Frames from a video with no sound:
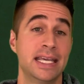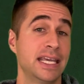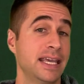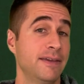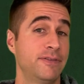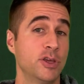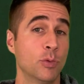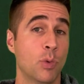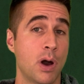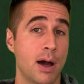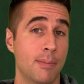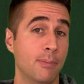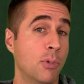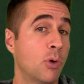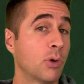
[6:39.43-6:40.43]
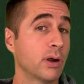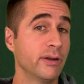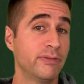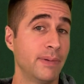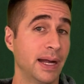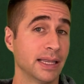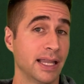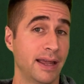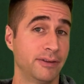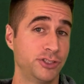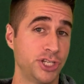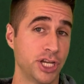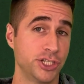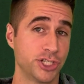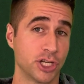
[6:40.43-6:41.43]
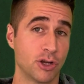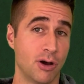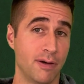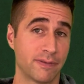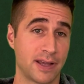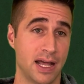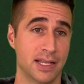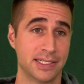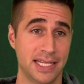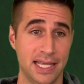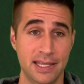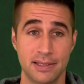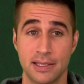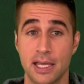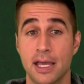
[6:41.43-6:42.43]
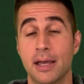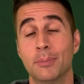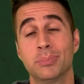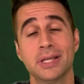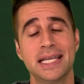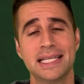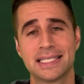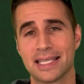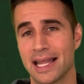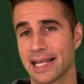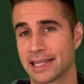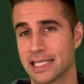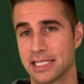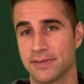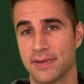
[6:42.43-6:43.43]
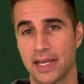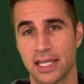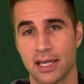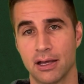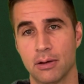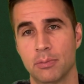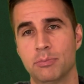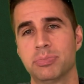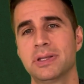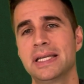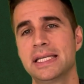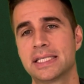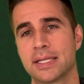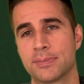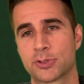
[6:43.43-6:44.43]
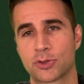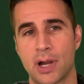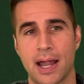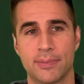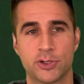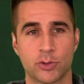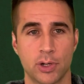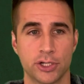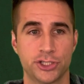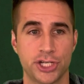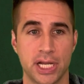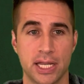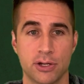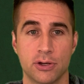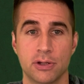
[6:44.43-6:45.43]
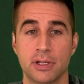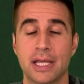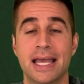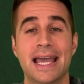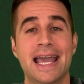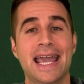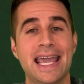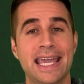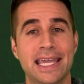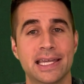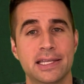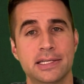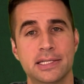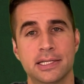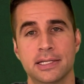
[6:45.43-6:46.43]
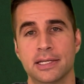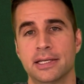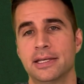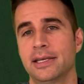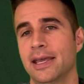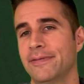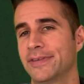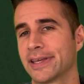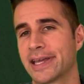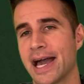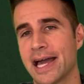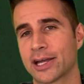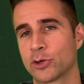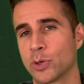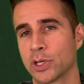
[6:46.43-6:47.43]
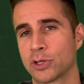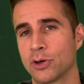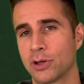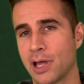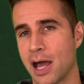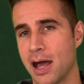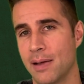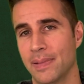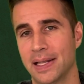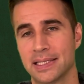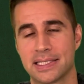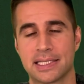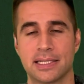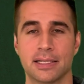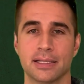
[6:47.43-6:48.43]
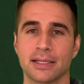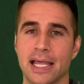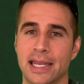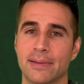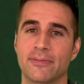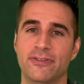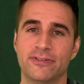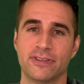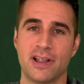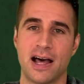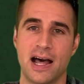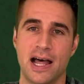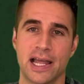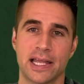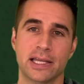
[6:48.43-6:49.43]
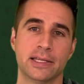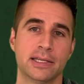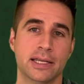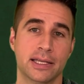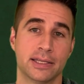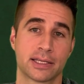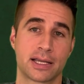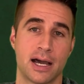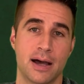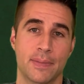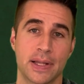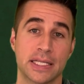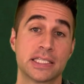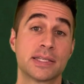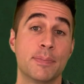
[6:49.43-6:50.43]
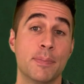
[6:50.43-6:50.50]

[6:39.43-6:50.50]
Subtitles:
If you want more of my life-changing golf content, please like this video, please subscribe to our channel, and if you got critical comments, let them fly in the comments